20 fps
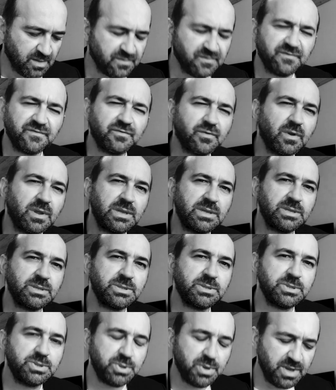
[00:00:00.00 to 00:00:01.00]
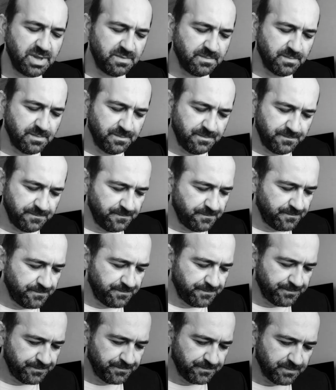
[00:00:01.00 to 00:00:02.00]
It's a strange dream,
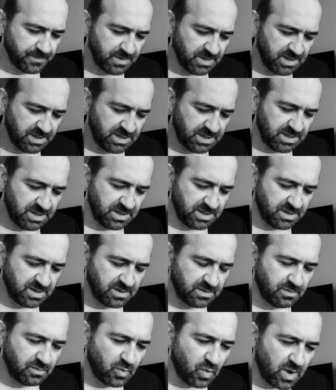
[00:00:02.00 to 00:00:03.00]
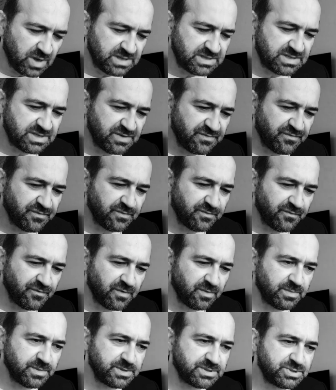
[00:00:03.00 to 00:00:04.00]
indeed, quite different
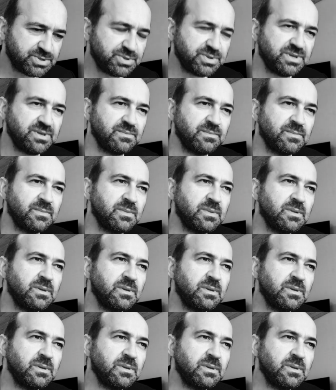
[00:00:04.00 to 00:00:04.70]
from the dream